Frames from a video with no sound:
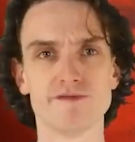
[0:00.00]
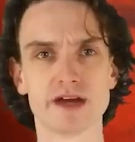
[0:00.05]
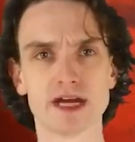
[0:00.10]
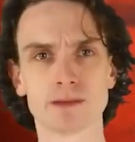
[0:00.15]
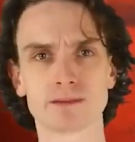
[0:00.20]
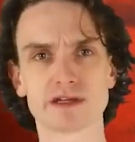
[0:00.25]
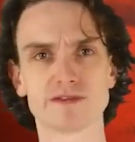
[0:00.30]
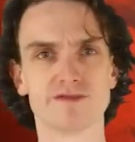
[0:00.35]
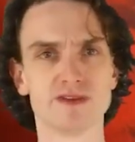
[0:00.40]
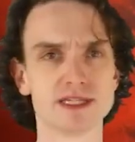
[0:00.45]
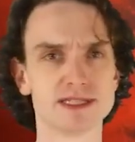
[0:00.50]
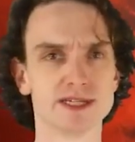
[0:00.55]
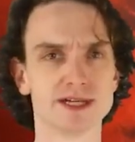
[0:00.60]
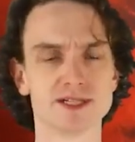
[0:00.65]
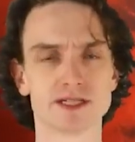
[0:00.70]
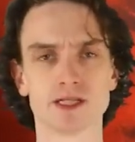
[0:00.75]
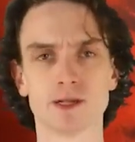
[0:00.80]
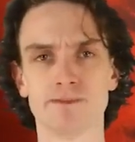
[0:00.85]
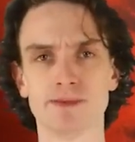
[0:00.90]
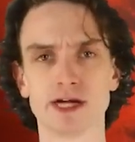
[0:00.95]
family visit
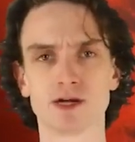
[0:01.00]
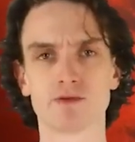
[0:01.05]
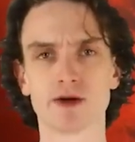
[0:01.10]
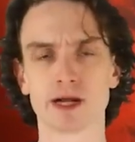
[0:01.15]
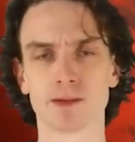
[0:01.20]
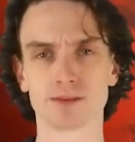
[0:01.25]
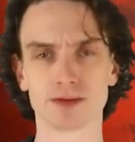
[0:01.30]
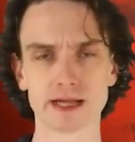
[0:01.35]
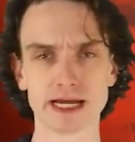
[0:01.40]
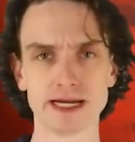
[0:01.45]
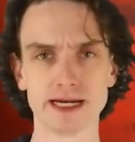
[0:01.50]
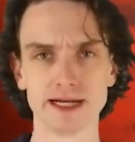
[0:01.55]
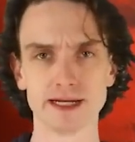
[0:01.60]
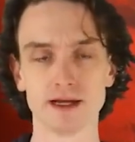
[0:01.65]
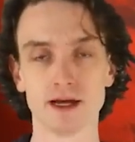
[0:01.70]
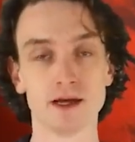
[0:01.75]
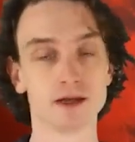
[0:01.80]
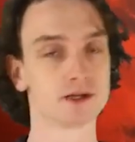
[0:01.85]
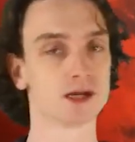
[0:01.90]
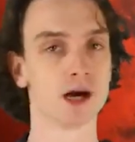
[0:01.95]
to the big red
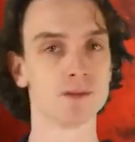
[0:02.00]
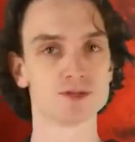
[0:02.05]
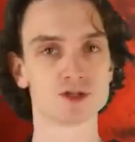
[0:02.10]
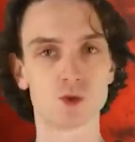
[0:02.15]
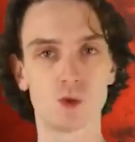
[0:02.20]
planet come